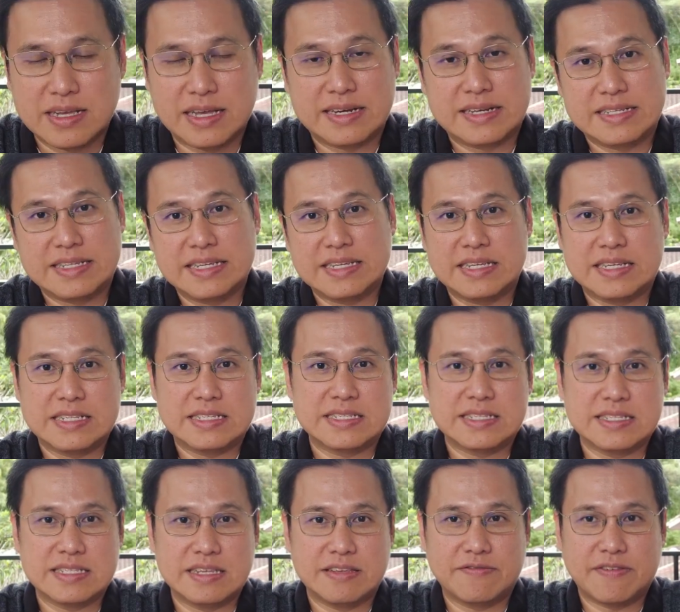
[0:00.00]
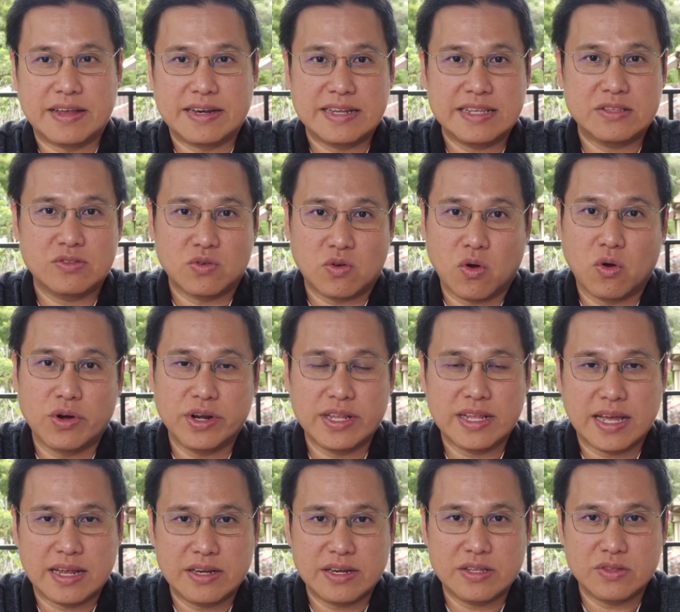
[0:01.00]
And the thing is, if I need to code it,
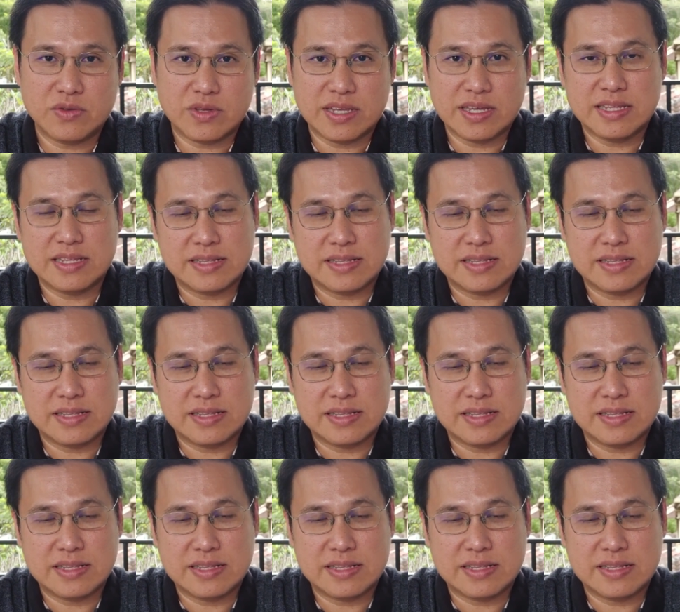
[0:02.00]
I need to get